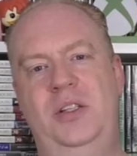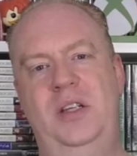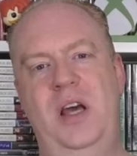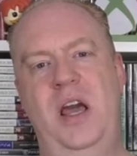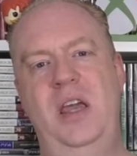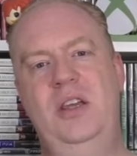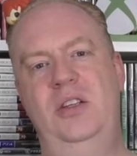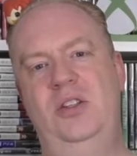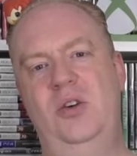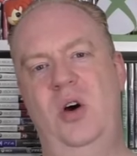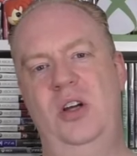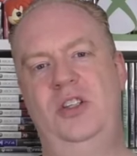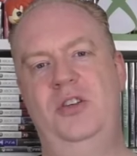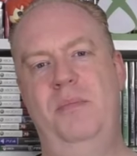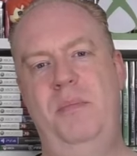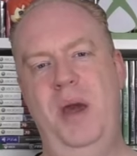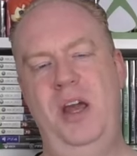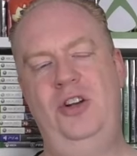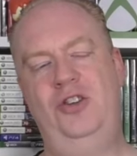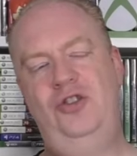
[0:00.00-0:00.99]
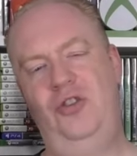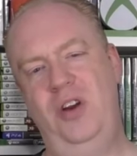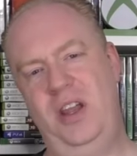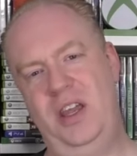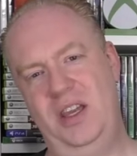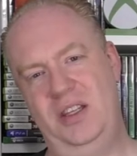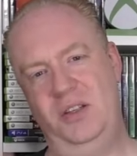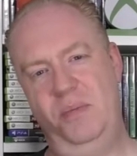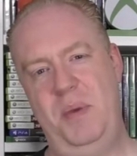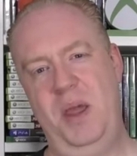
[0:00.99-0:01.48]
say it's
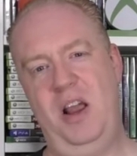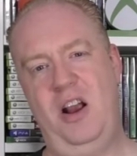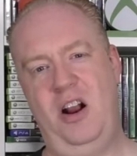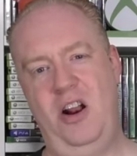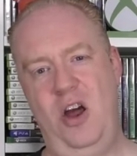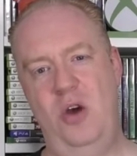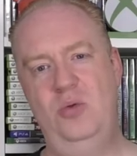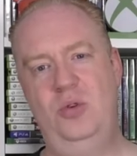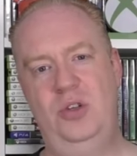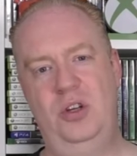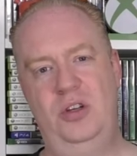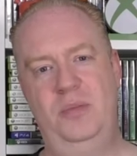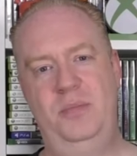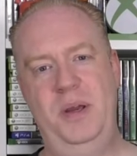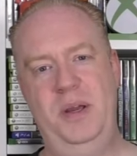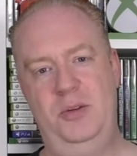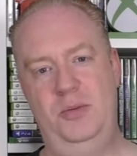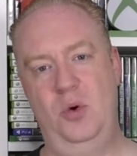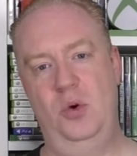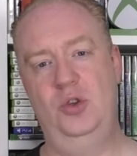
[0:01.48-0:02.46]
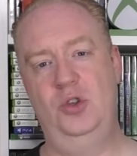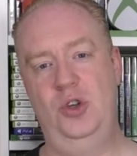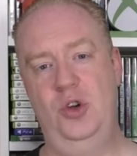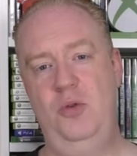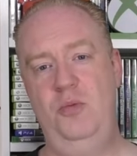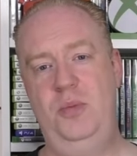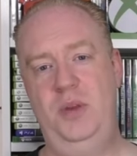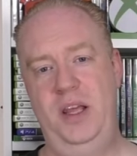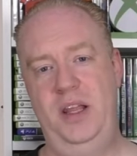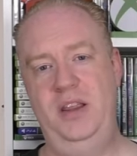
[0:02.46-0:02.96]
isometric. It's a bit closer, it's a bit more
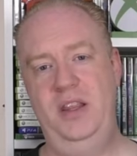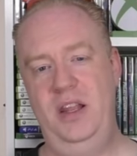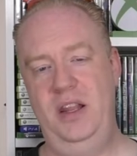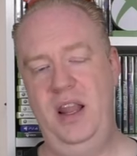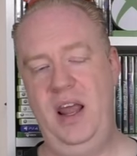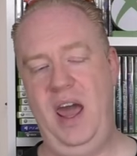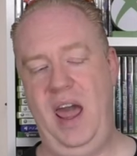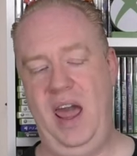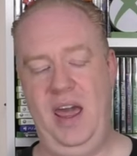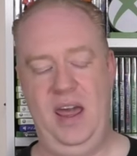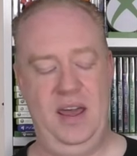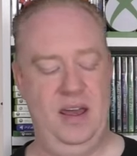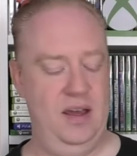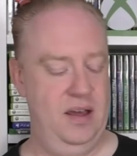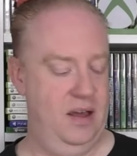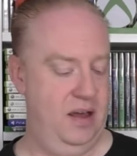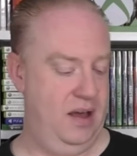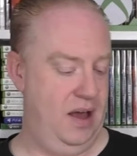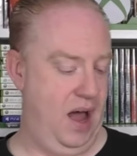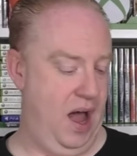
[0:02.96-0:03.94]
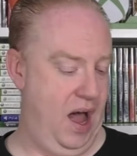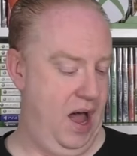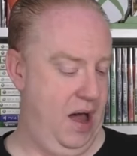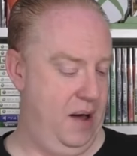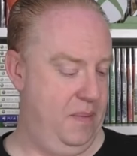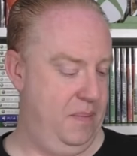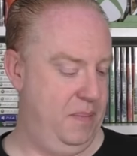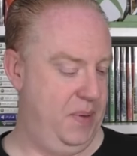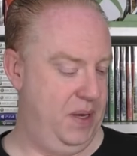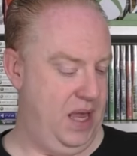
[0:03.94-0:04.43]
zoomed in than that.
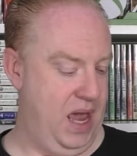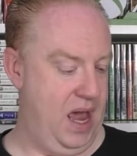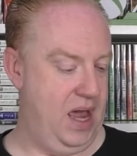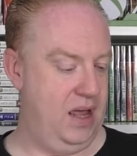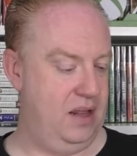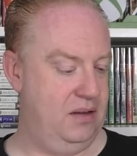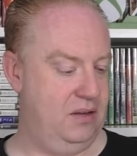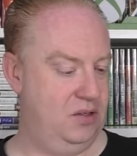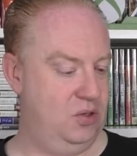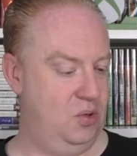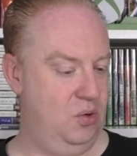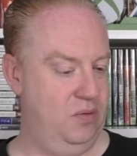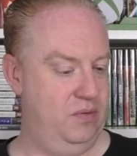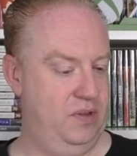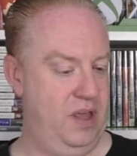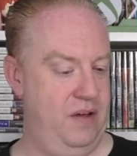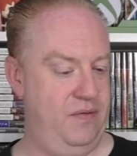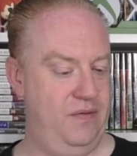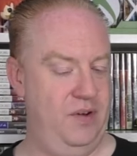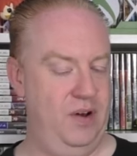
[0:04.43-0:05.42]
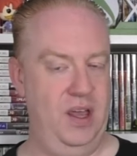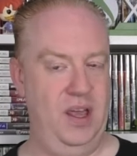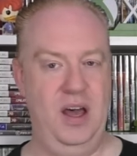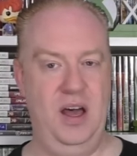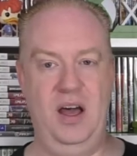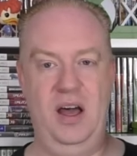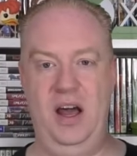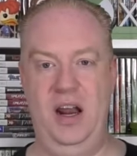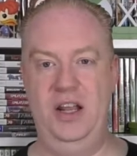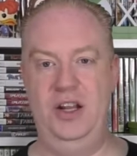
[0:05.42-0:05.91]
Definitely
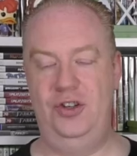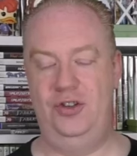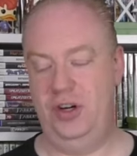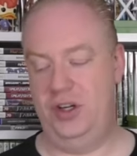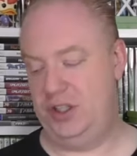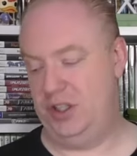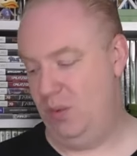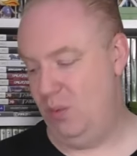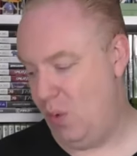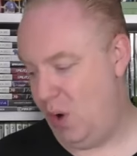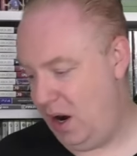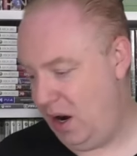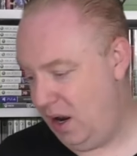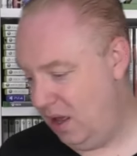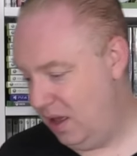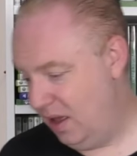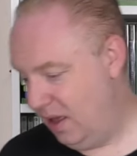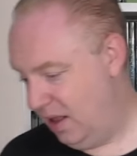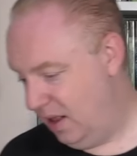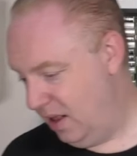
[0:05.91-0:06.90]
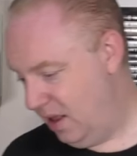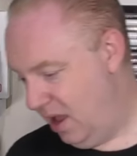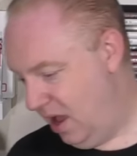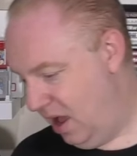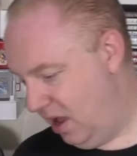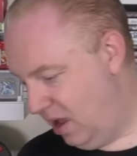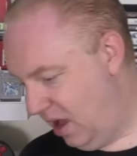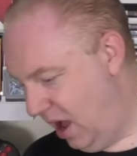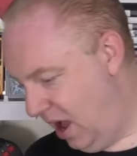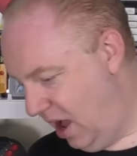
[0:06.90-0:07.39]
an interesting one.
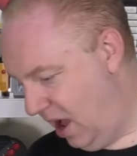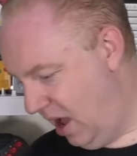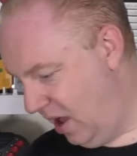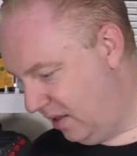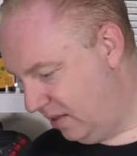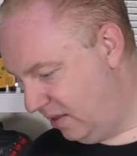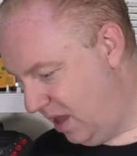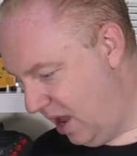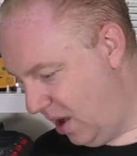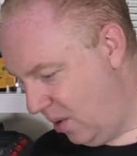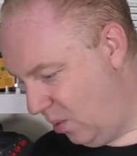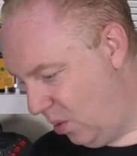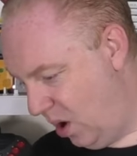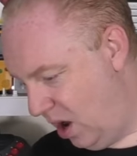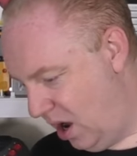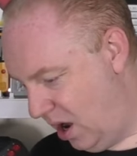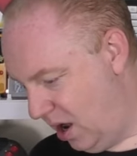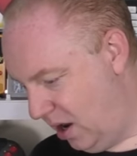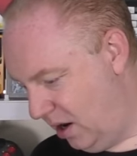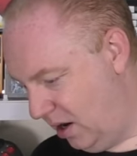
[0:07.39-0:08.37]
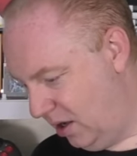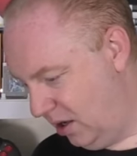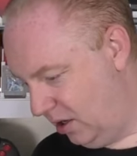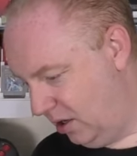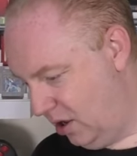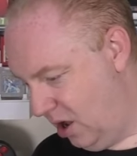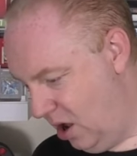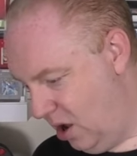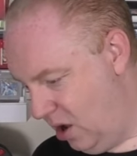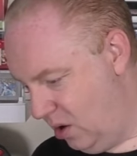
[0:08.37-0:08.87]
That one
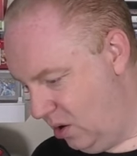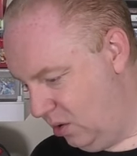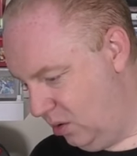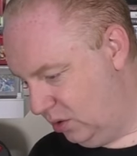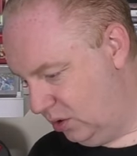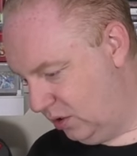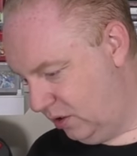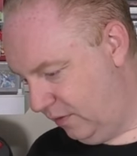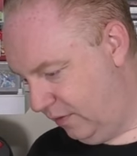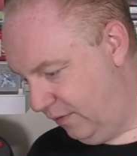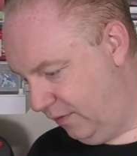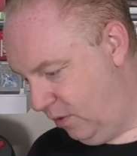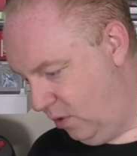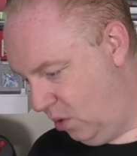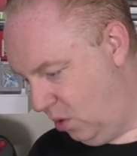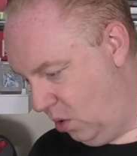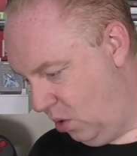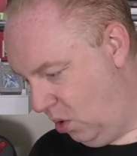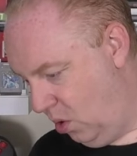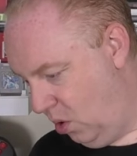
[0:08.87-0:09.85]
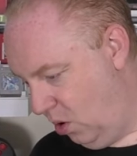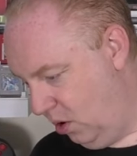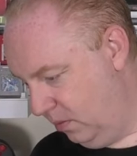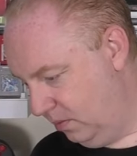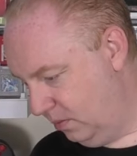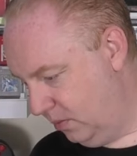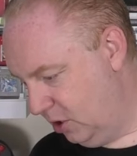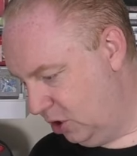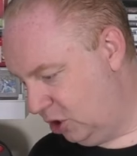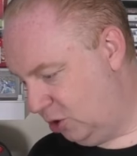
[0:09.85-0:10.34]
goes for
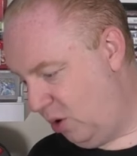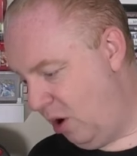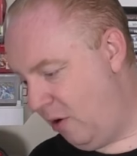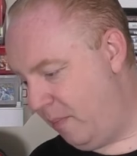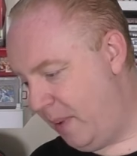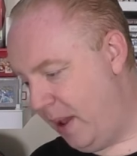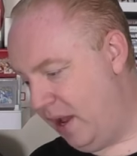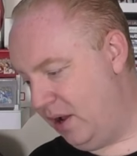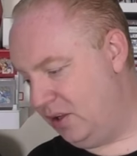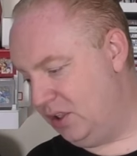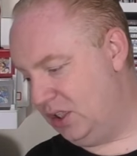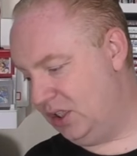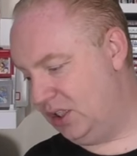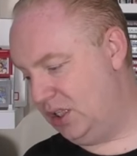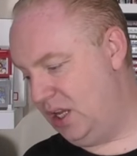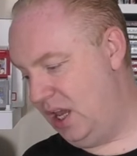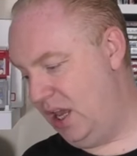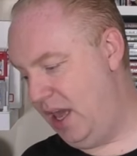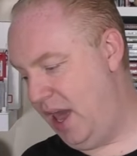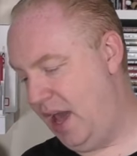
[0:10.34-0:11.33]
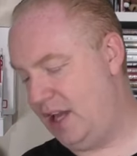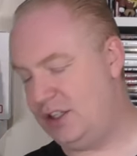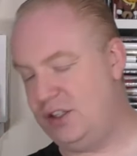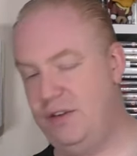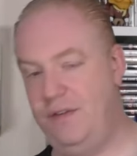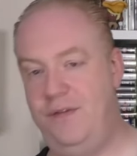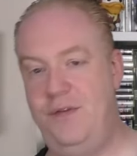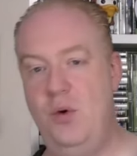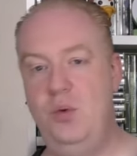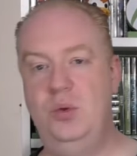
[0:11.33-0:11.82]
£12 at
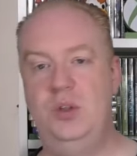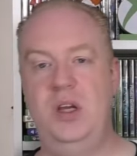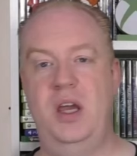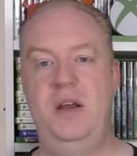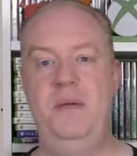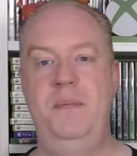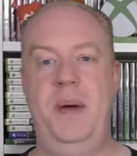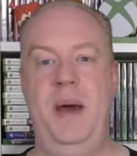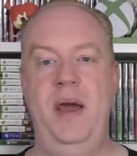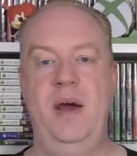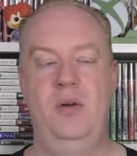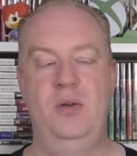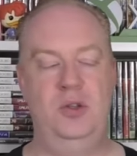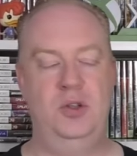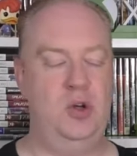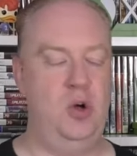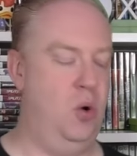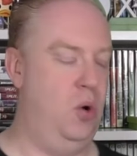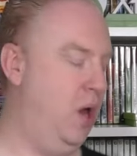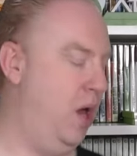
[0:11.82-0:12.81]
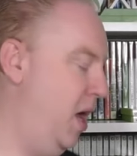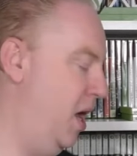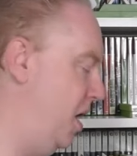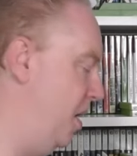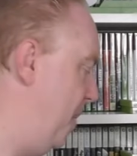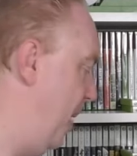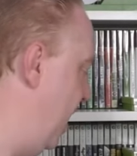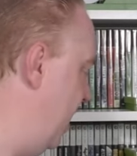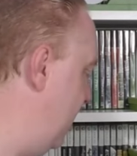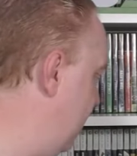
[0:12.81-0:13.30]
CEX, £14 on
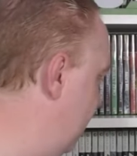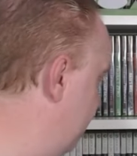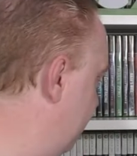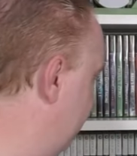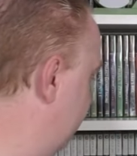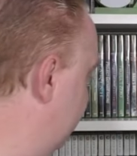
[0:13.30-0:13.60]
eBay.